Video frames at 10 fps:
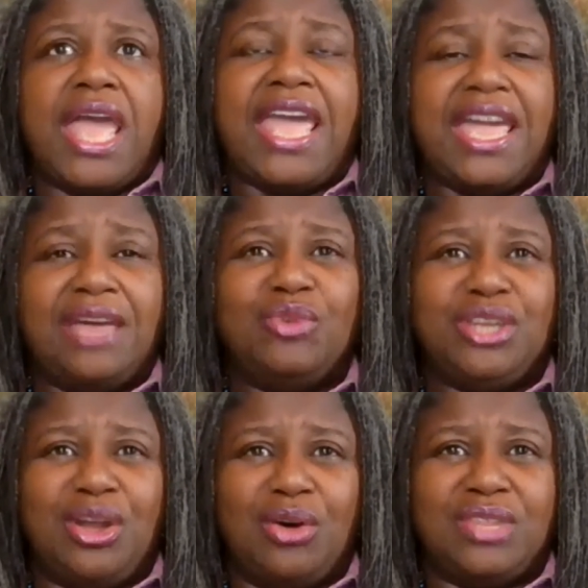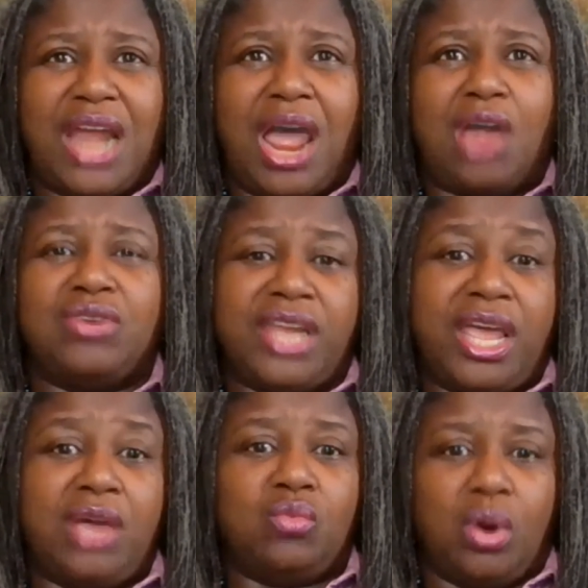And we know that our
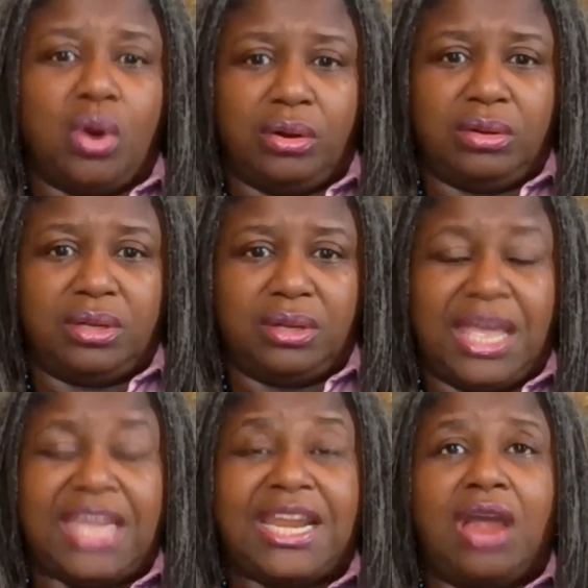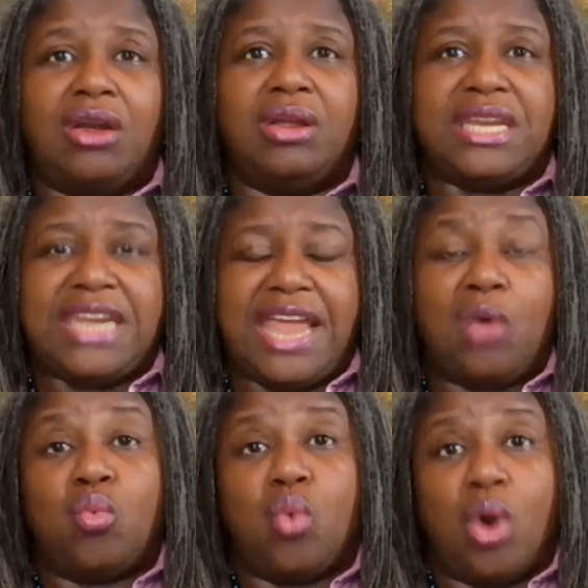network and our
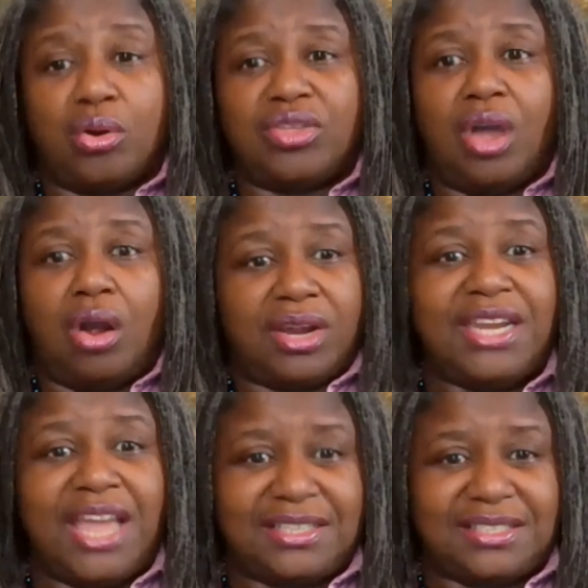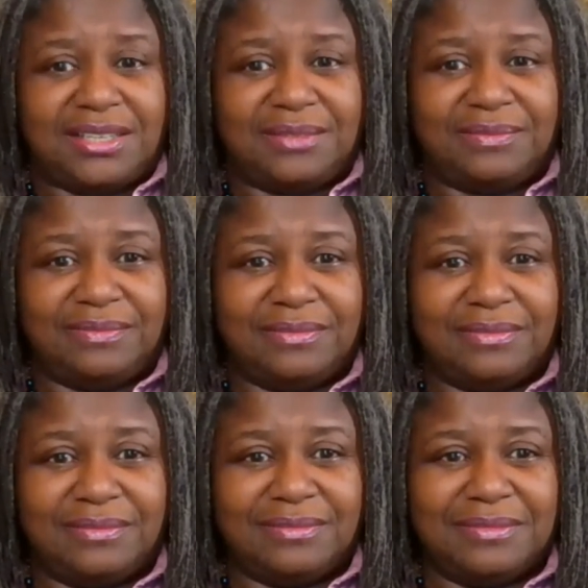net worth are connected.
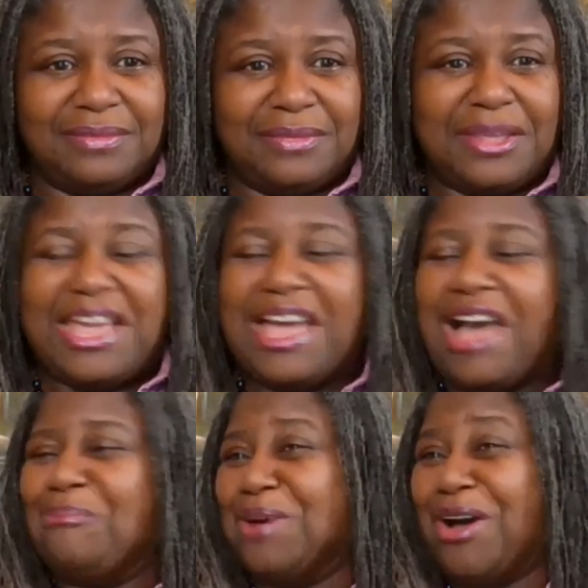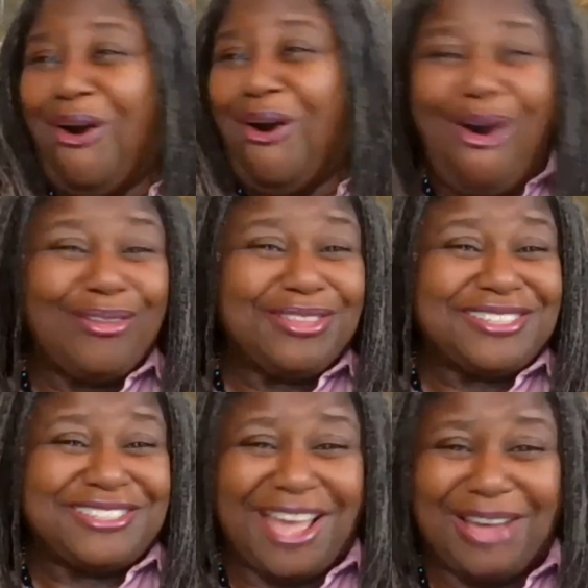But all the
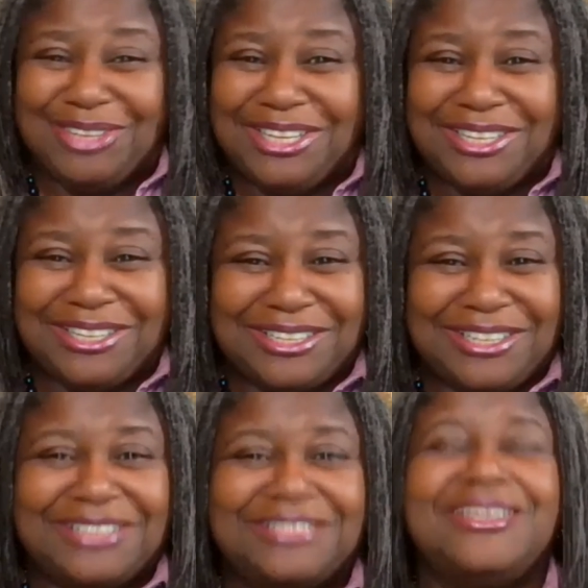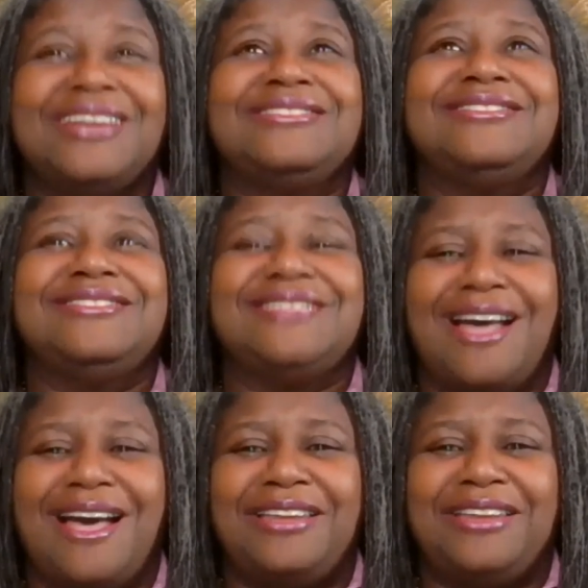sounding good does
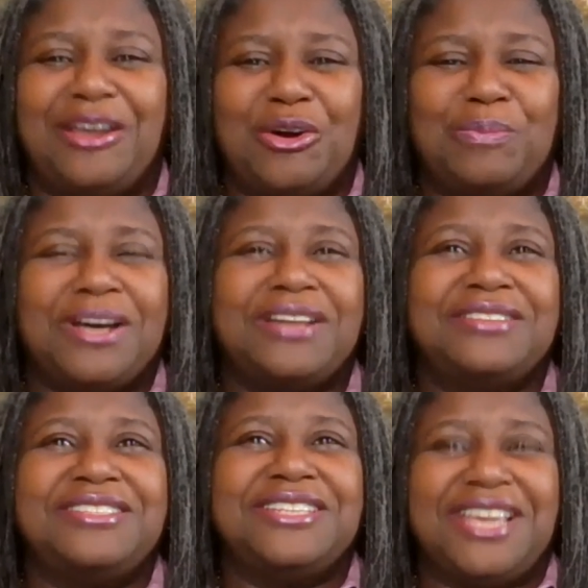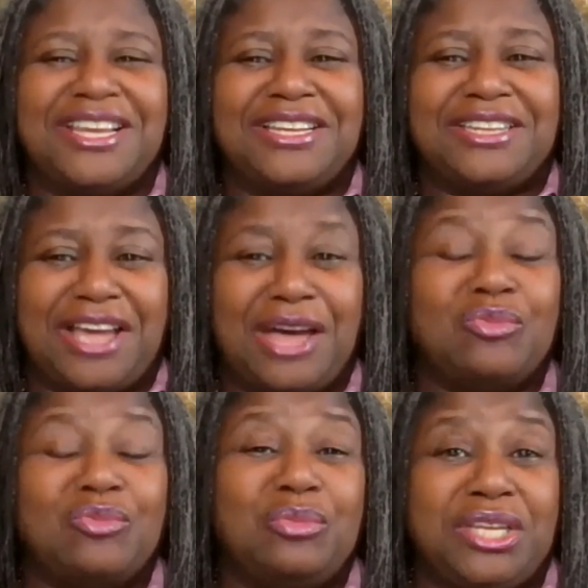not help us to get it
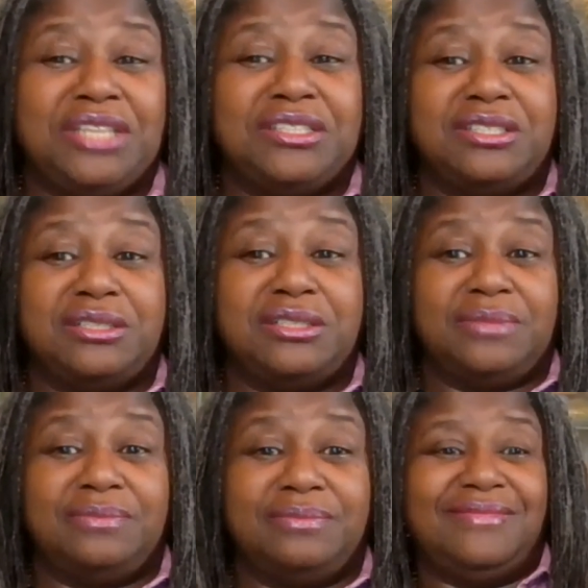done when we need to do it.